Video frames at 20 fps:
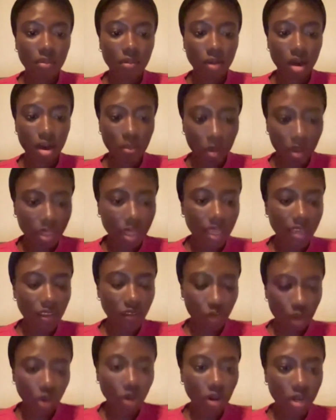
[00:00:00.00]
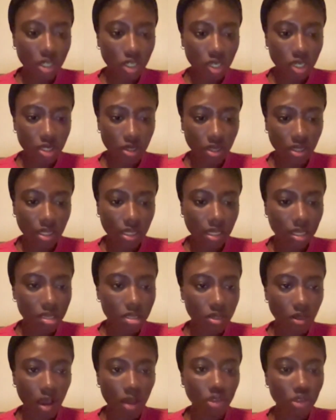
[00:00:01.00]
But then if your country is on the list,
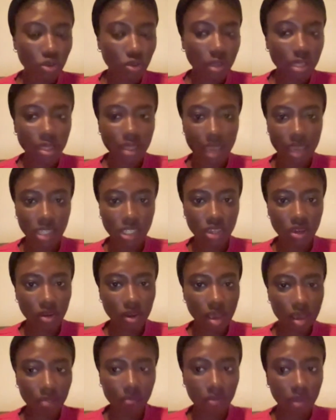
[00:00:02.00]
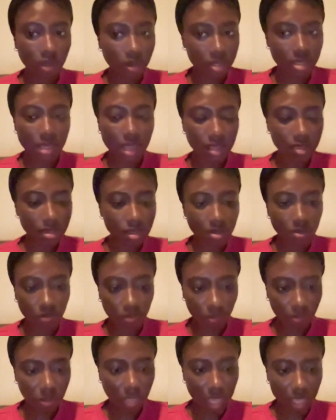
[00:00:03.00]
so I'll do with Nigeria because
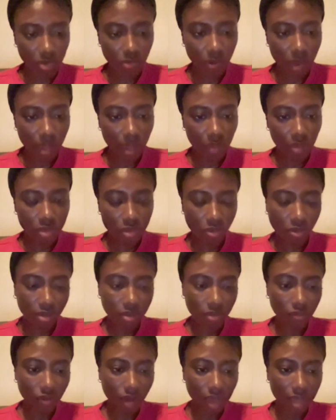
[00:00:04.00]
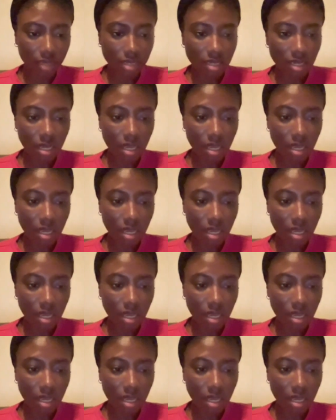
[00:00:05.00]
that's where I was qualified.